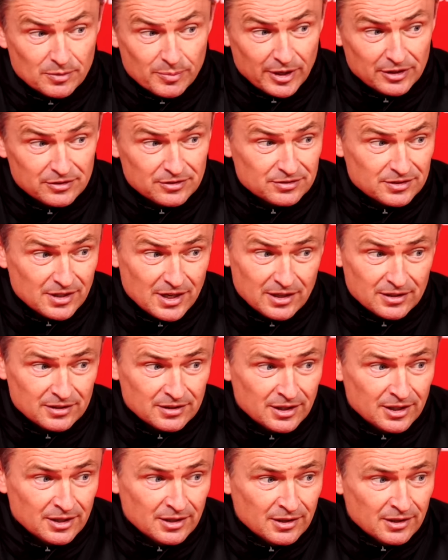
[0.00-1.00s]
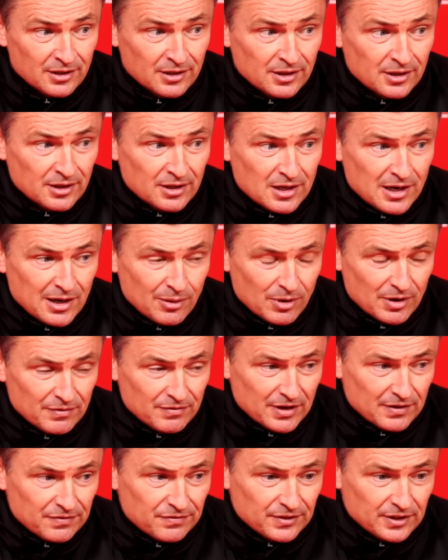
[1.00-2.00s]
a better side.
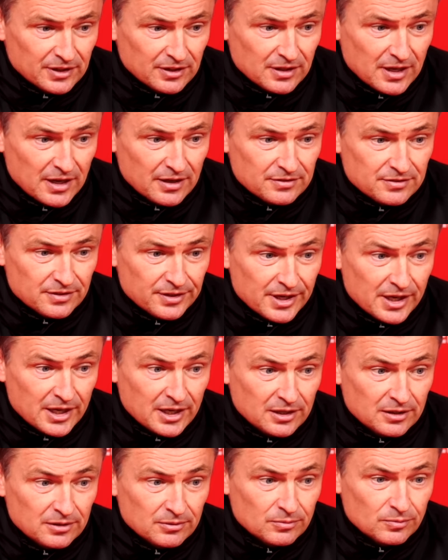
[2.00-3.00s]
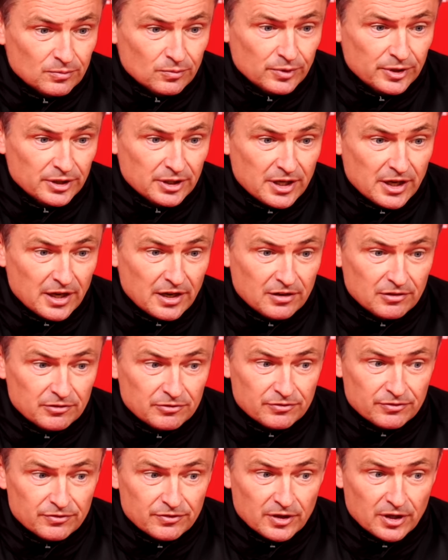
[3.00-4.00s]
However, I feel like today we
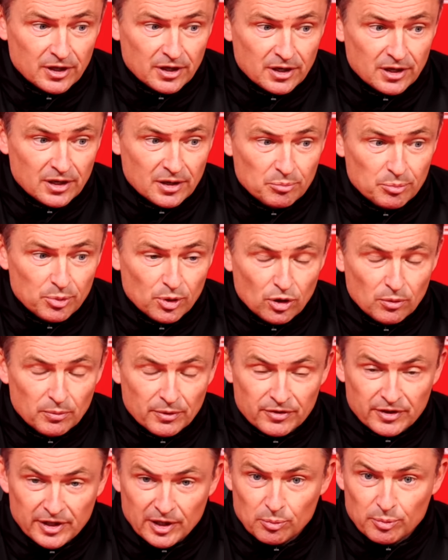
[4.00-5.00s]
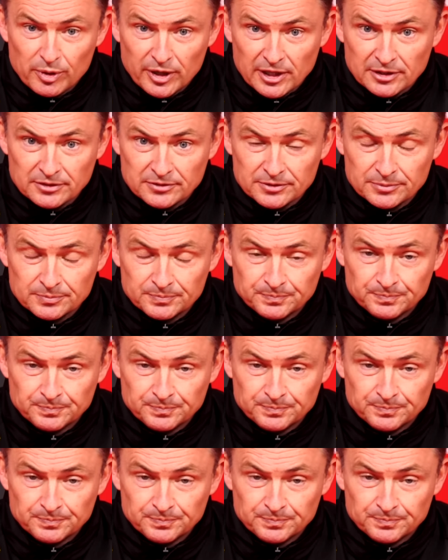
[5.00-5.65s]
gave uh, Bournemouth a helping hand.